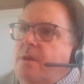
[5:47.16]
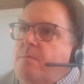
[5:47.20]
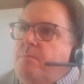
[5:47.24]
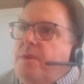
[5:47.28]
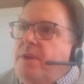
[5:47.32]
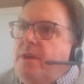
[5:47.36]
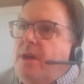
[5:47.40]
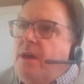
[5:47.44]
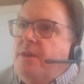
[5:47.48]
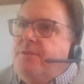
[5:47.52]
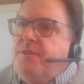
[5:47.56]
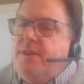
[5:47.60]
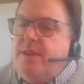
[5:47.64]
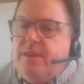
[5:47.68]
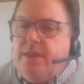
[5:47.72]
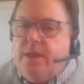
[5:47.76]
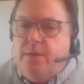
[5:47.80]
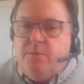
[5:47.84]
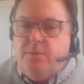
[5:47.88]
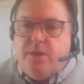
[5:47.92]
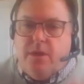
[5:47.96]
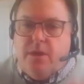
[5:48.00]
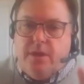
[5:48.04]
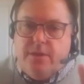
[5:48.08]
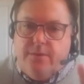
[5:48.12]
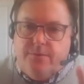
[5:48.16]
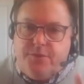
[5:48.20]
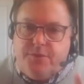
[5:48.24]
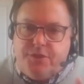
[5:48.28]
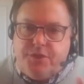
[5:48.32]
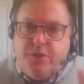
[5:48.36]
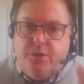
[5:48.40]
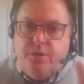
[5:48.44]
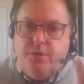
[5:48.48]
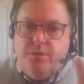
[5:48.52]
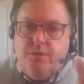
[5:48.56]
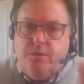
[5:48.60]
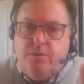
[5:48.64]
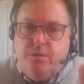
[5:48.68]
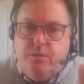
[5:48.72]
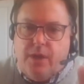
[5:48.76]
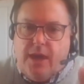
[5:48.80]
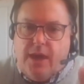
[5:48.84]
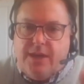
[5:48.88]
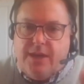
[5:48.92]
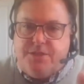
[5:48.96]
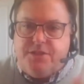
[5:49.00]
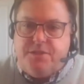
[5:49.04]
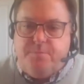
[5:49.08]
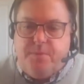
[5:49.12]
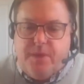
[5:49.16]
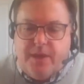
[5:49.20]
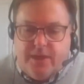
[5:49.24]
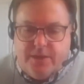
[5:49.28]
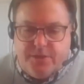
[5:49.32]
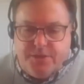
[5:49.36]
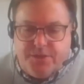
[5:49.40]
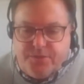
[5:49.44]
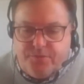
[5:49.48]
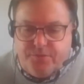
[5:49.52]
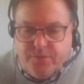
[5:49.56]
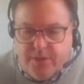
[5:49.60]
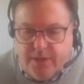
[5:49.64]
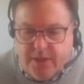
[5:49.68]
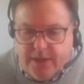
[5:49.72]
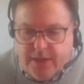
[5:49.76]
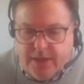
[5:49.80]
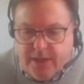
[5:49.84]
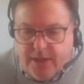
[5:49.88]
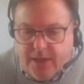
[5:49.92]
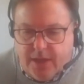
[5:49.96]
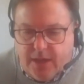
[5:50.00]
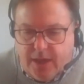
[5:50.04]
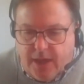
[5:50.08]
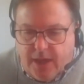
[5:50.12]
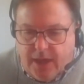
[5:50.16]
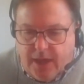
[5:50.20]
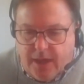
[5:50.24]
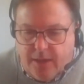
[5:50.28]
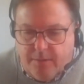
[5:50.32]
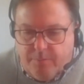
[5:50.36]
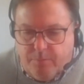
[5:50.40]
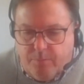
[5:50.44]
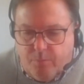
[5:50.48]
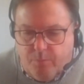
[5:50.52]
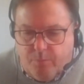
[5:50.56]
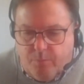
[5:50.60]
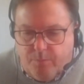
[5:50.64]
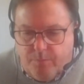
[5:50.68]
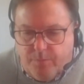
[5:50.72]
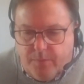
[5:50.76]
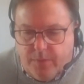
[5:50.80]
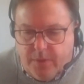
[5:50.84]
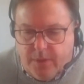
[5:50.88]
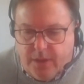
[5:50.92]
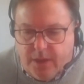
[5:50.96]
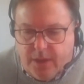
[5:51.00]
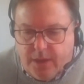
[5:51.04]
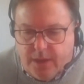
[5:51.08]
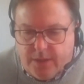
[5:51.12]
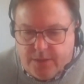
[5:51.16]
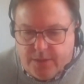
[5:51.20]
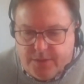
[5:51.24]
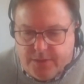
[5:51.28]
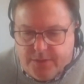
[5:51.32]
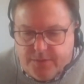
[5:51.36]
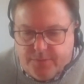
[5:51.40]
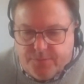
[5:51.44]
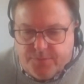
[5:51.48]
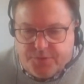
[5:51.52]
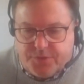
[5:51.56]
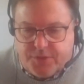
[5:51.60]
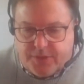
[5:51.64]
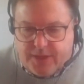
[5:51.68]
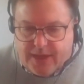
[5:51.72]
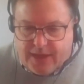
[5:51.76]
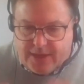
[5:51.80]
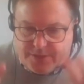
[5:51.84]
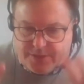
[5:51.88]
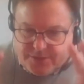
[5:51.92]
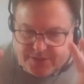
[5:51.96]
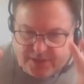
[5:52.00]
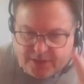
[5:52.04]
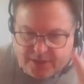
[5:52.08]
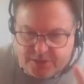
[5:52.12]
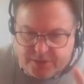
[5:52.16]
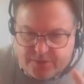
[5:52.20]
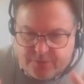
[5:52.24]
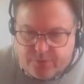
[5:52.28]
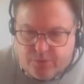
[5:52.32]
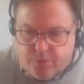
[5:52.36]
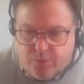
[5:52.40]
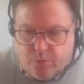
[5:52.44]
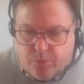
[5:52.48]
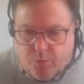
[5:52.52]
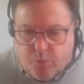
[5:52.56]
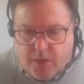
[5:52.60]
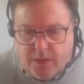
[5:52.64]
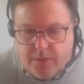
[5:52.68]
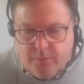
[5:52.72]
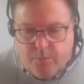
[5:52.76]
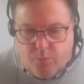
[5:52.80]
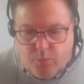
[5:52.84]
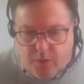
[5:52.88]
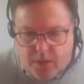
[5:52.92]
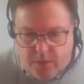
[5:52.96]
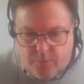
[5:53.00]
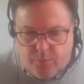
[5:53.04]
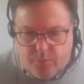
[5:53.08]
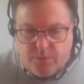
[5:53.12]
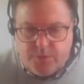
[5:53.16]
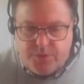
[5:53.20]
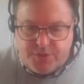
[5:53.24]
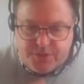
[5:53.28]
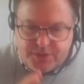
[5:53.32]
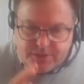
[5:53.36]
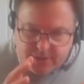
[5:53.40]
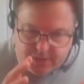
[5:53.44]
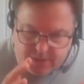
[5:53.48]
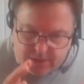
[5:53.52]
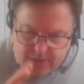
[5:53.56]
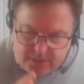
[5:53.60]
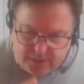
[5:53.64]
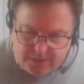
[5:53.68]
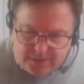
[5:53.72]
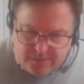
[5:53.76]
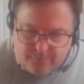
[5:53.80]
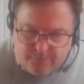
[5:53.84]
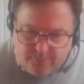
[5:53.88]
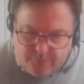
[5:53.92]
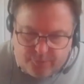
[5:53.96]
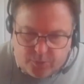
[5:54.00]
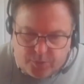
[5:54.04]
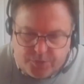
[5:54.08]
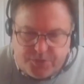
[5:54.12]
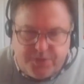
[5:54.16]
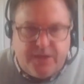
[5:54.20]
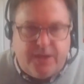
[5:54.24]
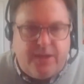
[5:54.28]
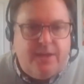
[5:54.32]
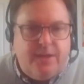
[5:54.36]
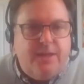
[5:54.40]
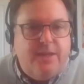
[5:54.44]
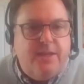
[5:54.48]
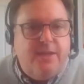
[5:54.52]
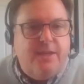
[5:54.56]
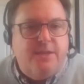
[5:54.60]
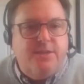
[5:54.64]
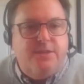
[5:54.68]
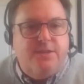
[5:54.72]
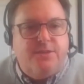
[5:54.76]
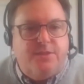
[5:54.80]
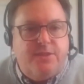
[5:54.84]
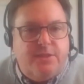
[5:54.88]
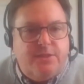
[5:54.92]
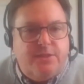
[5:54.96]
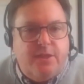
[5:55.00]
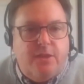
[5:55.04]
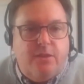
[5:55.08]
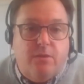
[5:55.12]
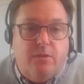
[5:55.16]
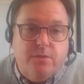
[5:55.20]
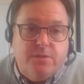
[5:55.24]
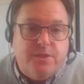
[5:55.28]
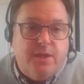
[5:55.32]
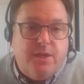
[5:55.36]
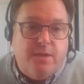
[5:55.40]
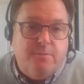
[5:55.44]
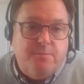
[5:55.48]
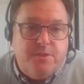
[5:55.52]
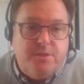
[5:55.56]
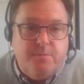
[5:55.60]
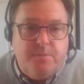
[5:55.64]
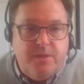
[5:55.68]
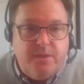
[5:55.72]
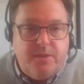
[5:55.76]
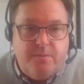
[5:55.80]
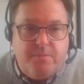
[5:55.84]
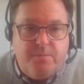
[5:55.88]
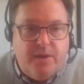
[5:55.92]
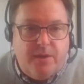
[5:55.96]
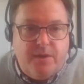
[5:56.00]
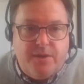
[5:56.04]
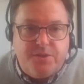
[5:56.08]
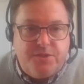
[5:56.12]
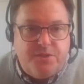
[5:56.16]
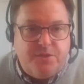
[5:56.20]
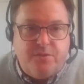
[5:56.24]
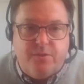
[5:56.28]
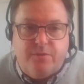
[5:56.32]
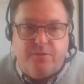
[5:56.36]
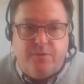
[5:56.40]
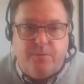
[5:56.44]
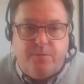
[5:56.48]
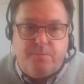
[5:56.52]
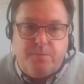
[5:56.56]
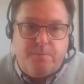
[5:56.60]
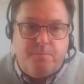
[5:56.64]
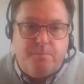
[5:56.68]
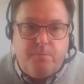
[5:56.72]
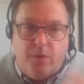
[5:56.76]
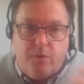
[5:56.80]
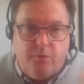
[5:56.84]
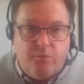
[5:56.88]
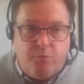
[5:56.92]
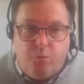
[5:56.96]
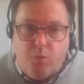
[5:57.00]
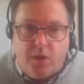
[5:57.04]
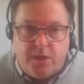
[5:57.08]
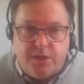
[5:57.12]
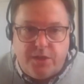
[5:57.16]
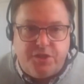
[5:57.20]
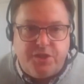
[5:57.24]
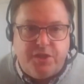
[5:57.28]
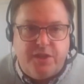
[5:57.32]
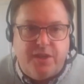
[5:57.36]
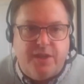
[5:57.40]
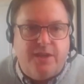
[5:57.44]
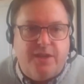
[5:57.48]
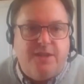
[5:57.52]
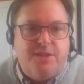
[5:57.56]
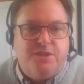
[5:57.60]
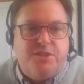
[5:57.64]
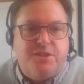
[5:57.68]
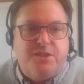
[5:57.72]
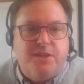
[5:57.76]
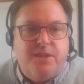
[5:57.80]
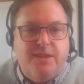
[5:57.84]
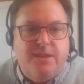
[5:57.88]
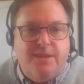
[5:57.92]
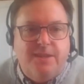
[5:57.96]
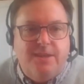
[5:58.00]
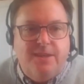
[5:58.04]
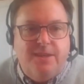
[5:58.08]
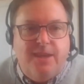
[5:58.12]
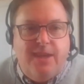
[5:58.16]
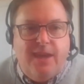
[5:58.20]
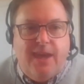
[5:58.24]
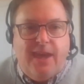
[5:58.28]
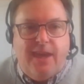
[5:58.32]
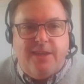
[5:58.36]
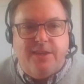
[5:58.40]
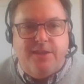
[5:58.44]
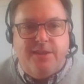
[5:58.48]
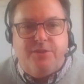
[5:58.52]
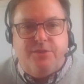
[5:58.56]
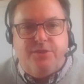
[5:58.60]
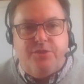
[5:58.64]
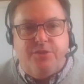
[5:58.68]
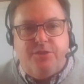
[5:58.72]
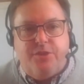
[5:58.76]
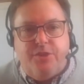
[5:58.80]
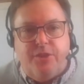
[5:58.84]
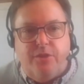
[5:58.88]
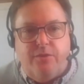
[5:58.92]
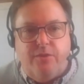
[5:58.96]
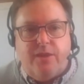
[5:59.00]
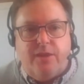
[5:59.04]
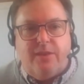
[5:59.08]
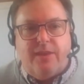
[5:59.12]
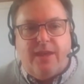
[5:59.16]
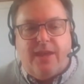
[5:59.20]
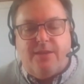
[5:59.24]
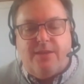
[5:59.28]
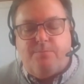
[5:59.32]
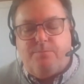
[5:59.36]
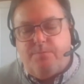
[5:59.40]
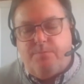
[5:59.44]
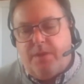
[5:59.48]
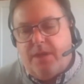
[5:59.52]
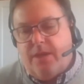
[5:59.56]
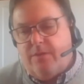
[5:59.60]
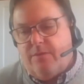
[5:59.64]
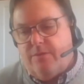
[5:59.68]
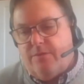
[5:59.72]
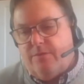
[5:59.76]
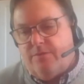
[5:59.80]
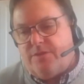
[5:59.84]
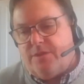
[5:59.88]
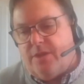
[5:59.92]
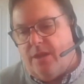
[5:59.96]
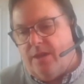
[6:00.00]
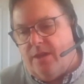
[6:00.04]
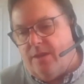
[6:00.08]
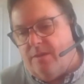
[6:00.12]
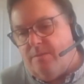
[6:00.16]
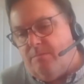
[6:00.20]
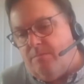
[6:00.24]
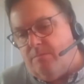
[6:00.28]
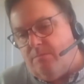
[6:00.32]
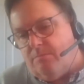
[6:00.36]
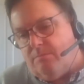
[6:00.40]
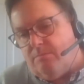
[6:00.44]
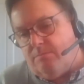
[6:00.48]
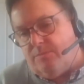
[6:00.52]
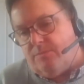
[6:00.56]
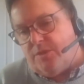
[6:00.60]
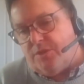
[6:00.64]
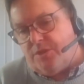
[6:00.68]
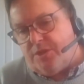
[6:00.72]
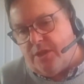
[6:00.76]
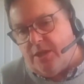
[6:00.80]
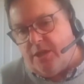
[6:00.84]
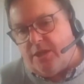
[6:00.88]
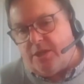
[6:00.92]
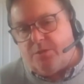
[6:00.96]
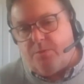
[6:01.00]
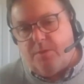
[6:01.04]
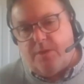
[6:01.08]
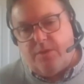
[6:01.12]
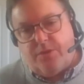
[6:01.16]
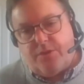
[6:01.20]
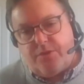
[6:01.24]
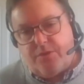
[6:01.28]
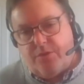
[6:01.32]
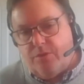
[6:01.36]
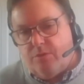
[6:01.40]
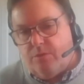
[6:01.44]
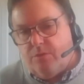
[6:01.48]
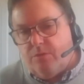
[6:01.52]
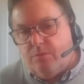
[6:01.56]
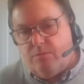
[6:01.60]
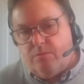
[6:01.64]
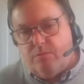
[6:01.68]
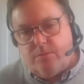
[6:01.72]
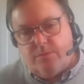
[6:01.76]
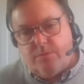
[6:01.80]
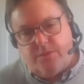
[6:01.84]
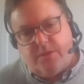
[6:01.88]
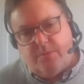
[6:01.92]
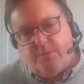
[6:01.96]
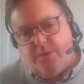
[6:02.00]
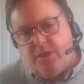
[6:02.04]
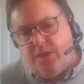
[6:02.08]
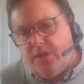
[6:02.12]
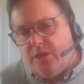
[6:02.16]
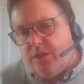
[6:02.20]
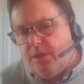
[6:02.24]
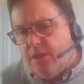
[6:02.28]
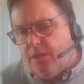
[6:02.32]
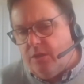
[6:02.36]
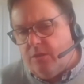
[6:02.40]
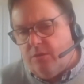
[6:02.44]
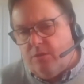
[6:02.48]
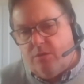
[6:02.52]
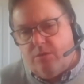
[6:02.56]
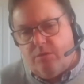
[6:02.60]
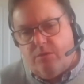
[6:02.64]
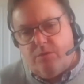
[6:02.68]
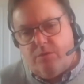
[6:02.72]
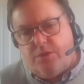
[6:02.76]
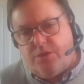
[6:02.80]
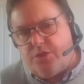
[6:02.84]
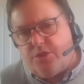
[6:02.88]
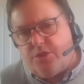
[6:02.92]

But I think there were kind of two aspects, really, to that sense of call. One was 14 years is a long time to be the pastor of one church. And during that period of time, the church went through some huge